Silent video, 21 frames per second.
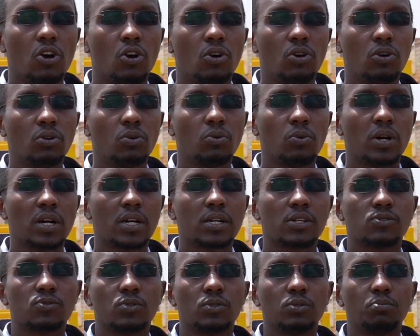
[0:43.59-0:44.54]
All
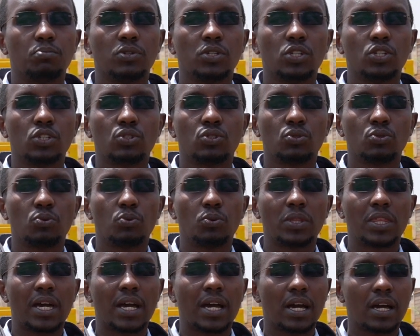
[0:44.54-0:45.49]
workers will be issued
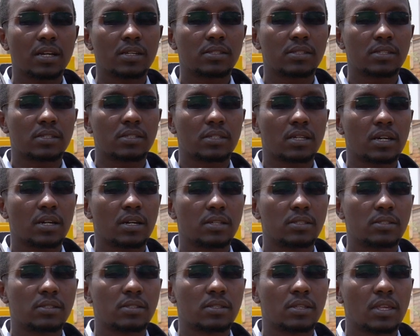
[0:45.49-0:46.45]
with access
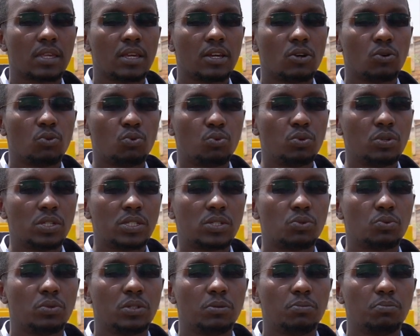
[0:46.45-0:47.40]
cards,
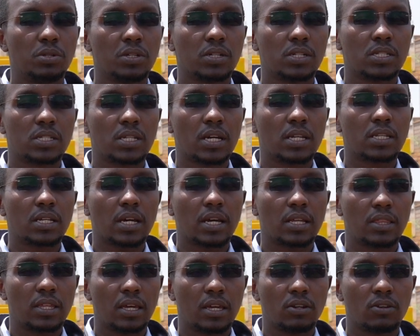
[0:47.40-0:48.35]
which will be returned
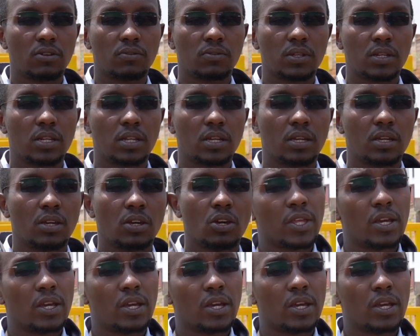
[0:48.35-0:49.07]
at the end of the day.